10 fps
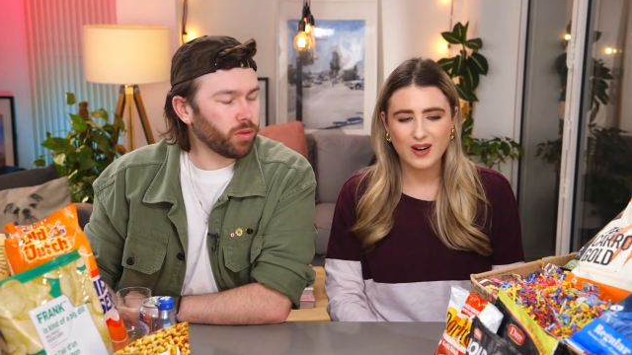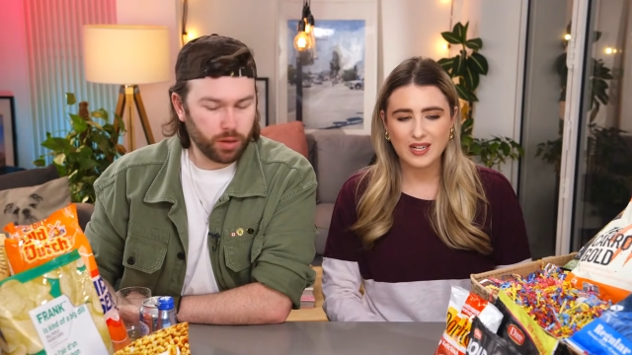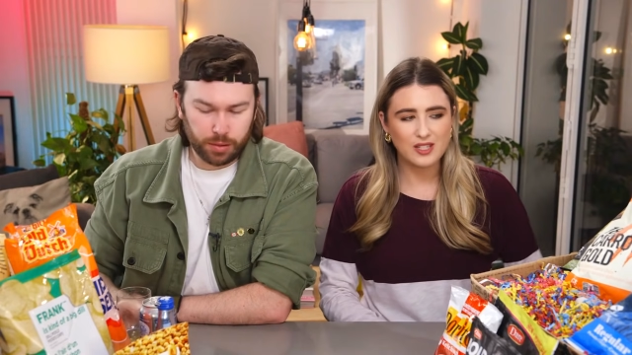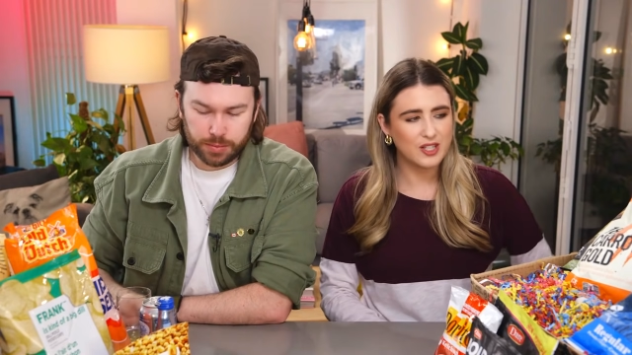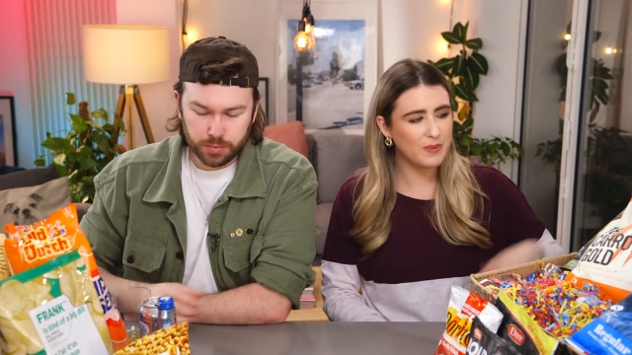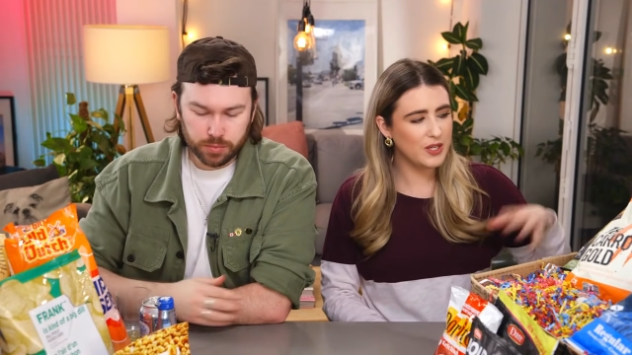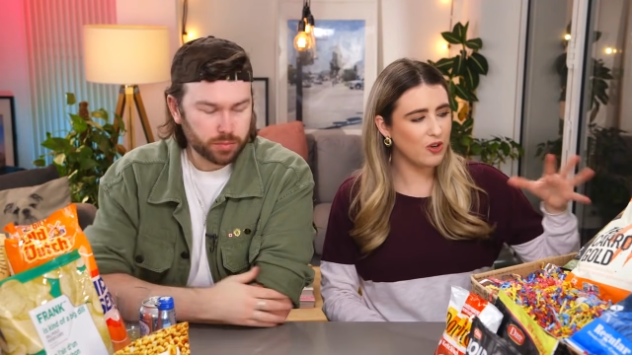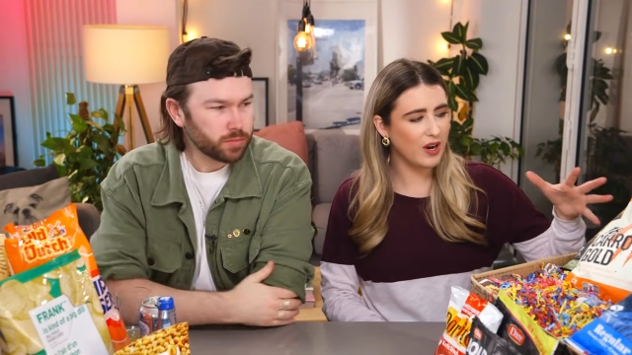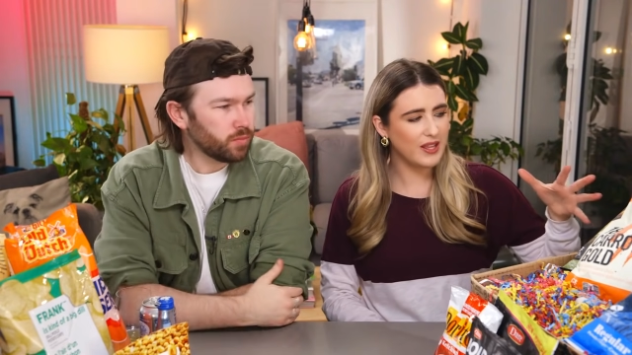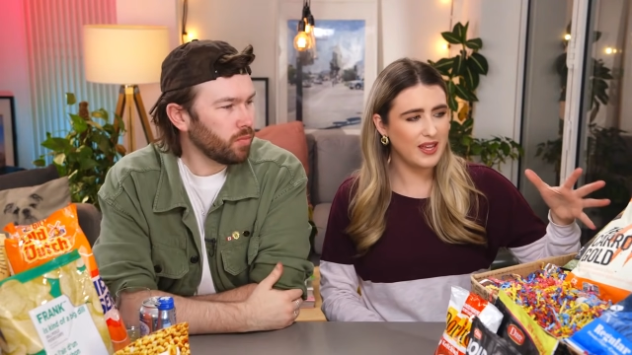Speaker 1: Okay, shall we
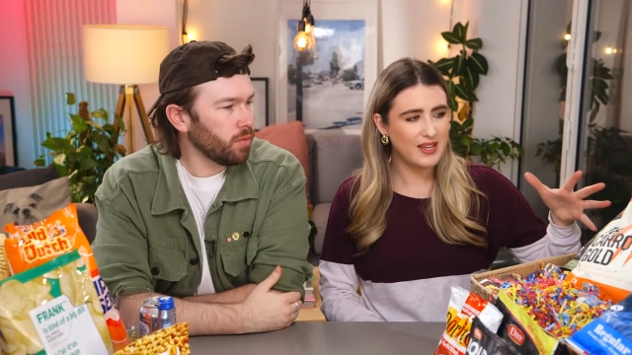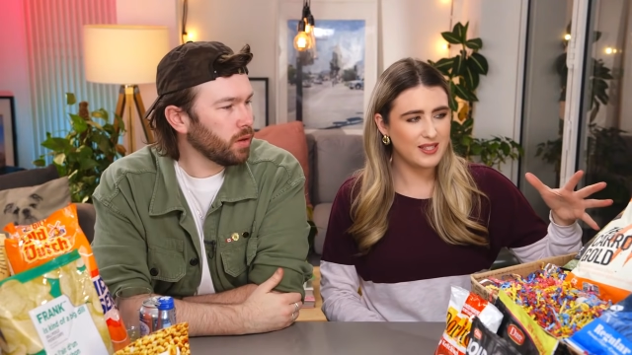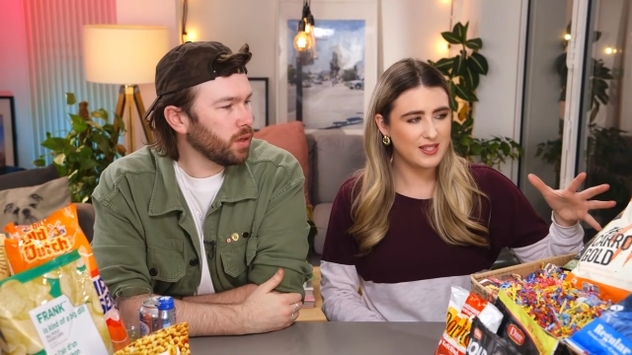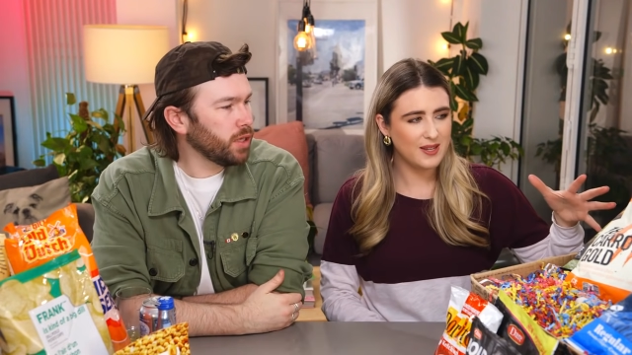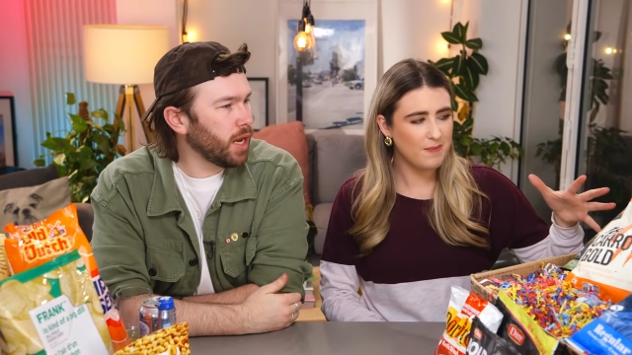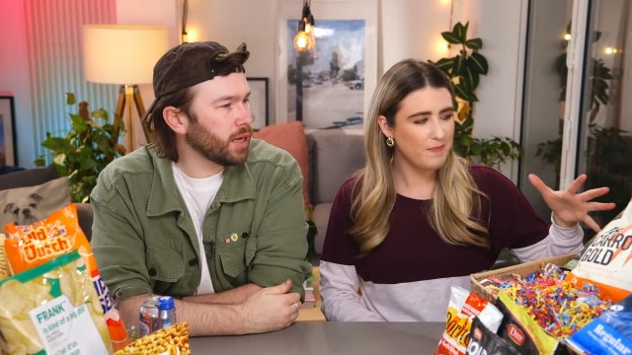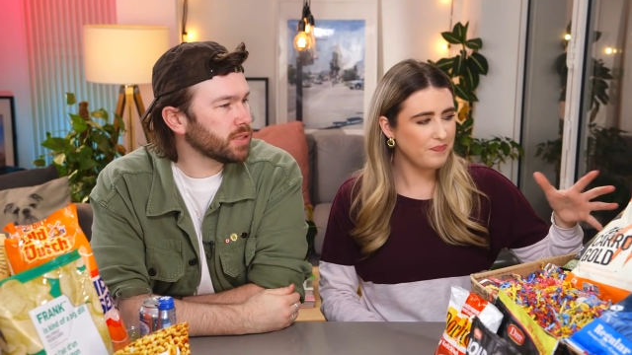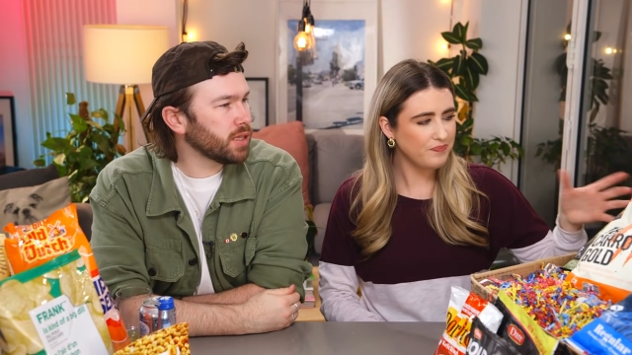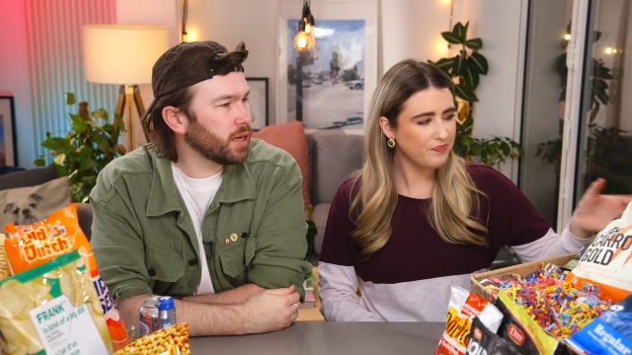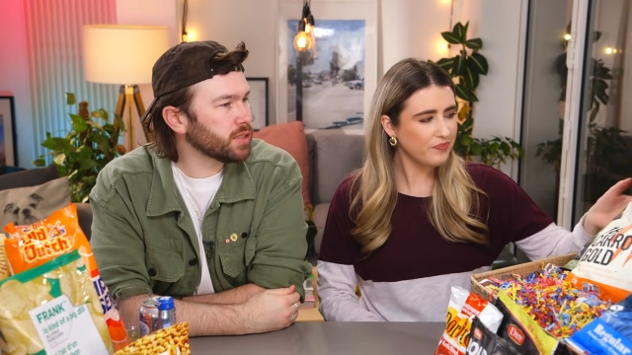try these?
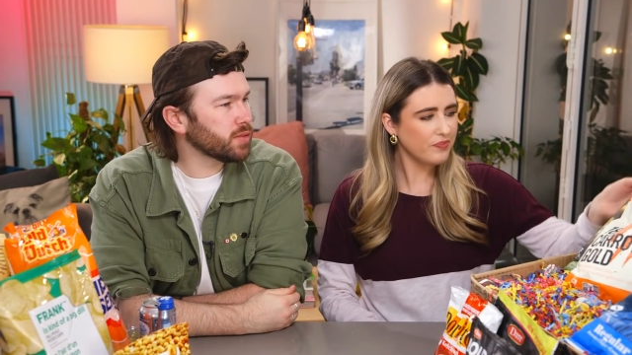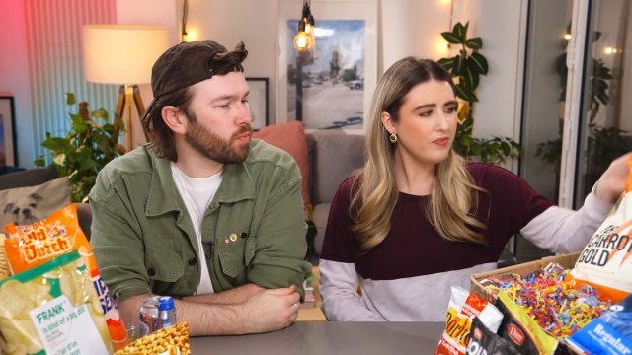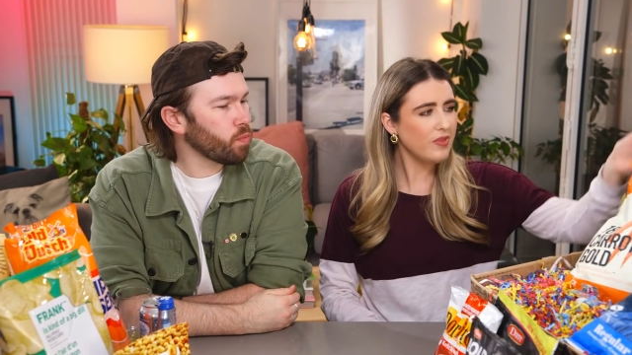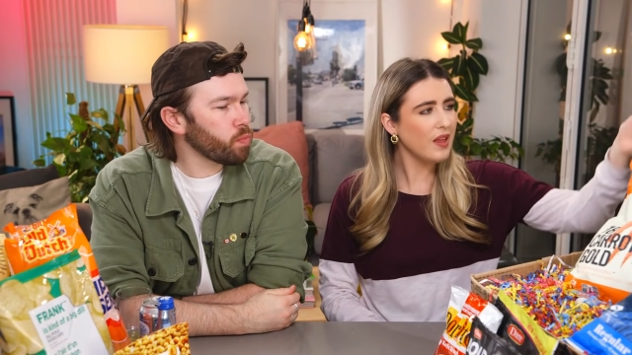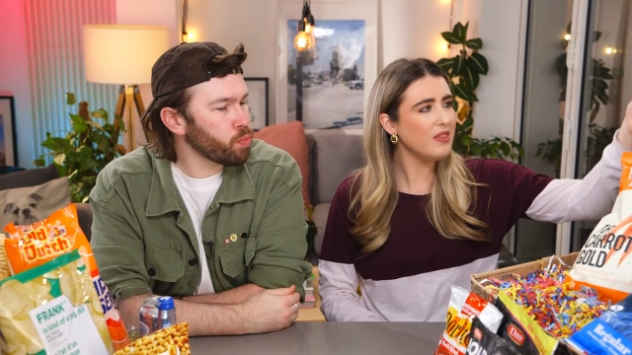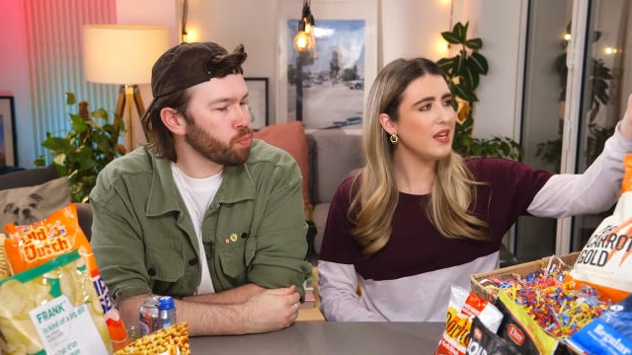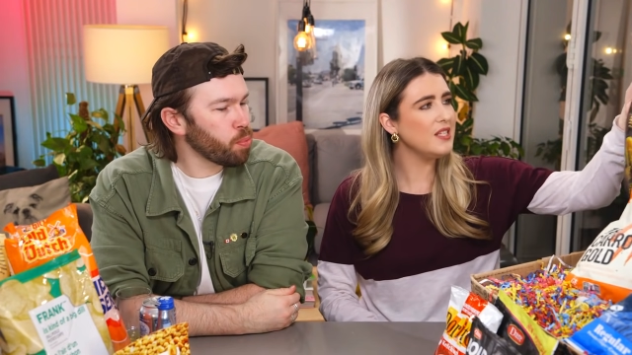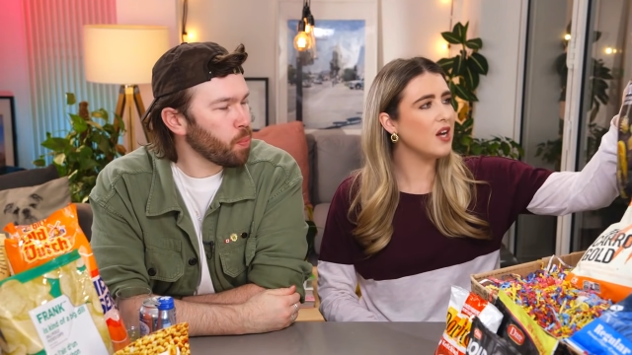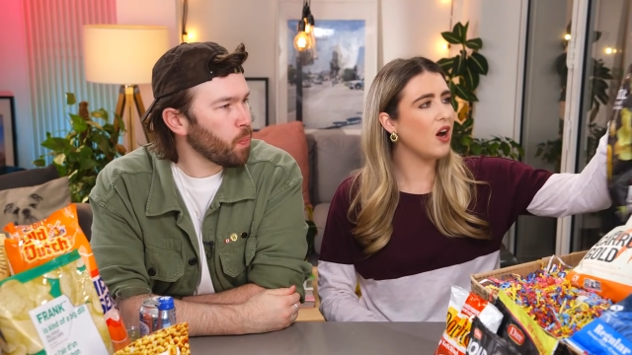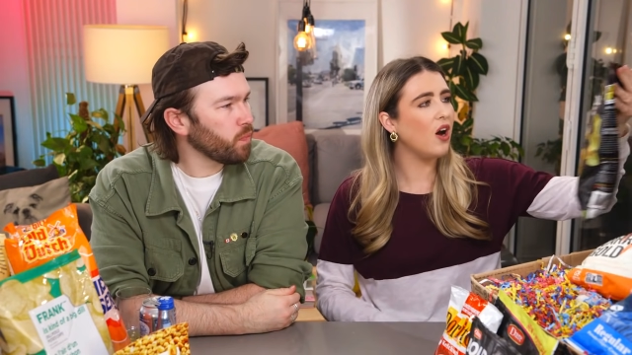
Speaker 2: Yes, let's.
Speaker 1: These
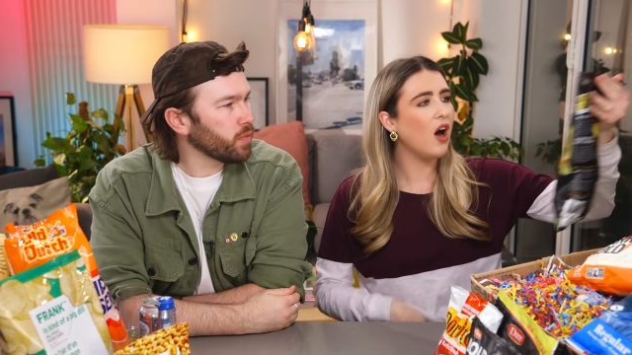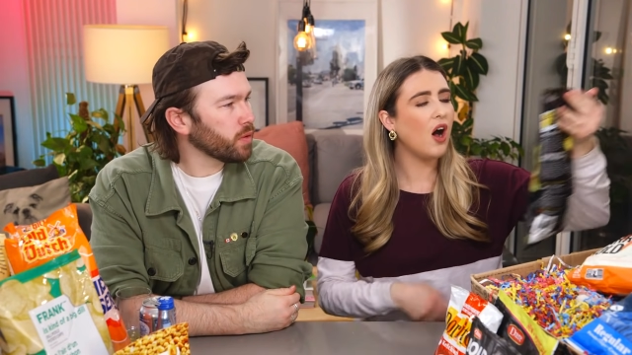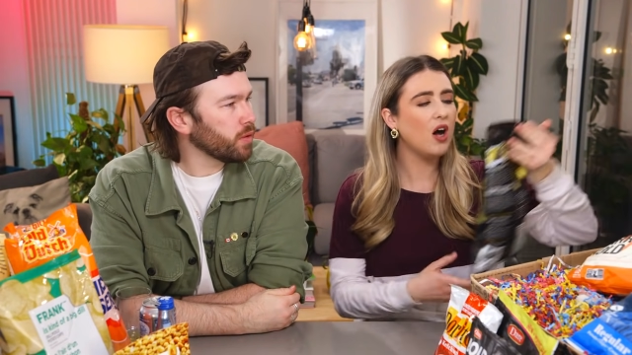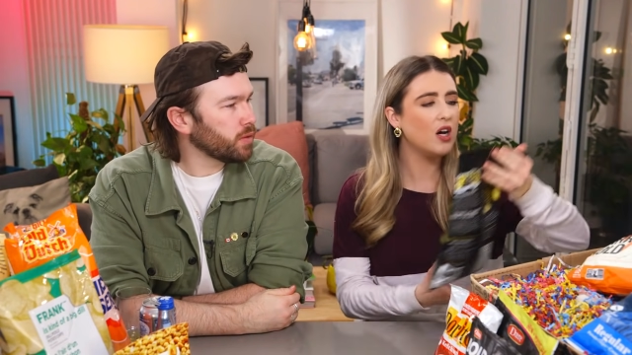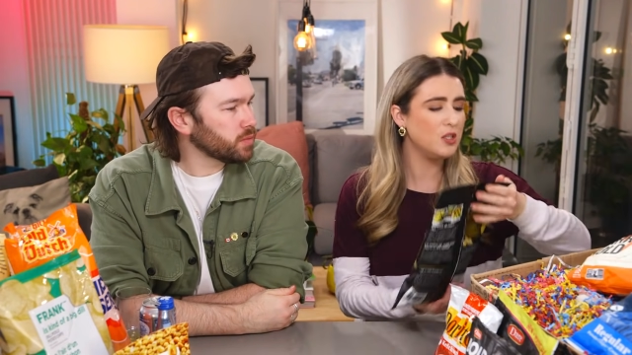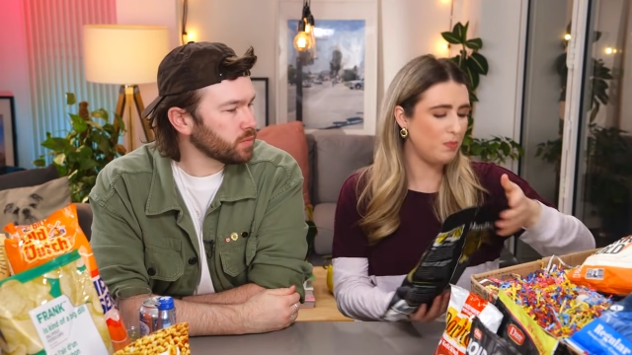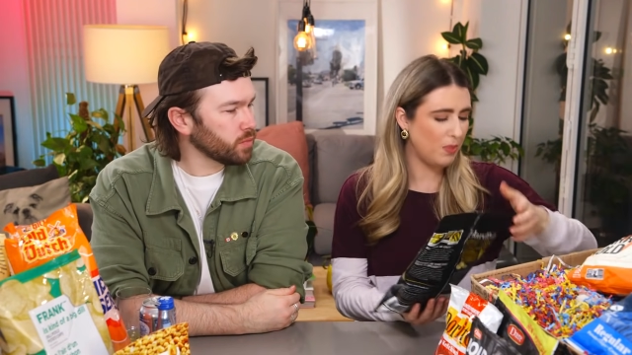are hard